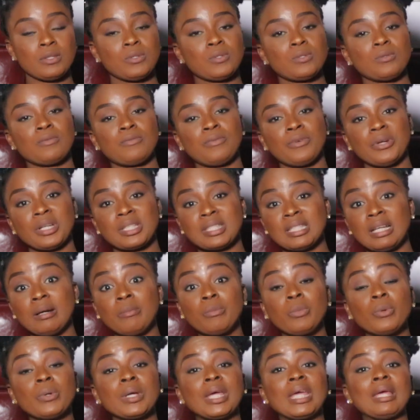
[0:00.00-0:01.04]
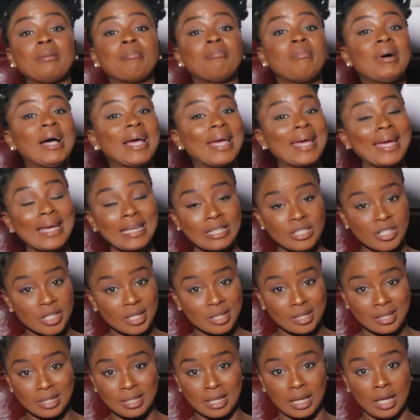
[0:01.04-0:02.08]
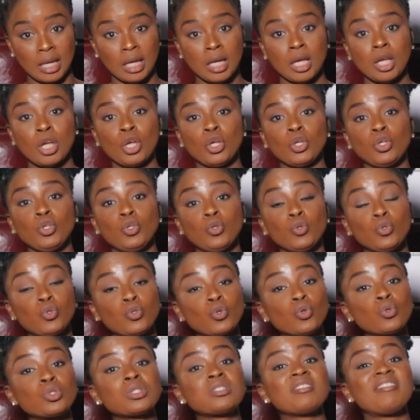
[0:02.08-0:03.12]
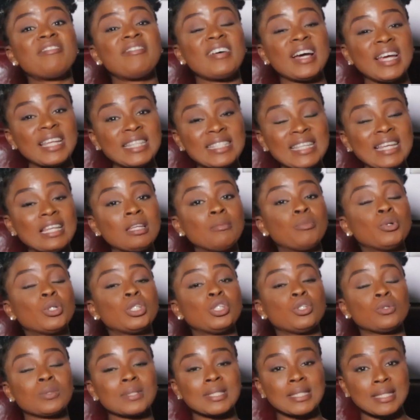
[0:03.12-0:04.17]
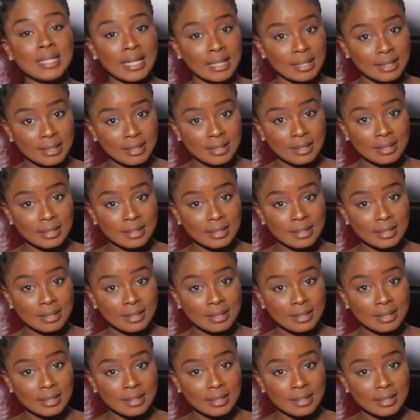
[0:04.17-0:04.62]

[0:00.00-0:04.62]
So for example, in my agency, you don't fight anybody on set.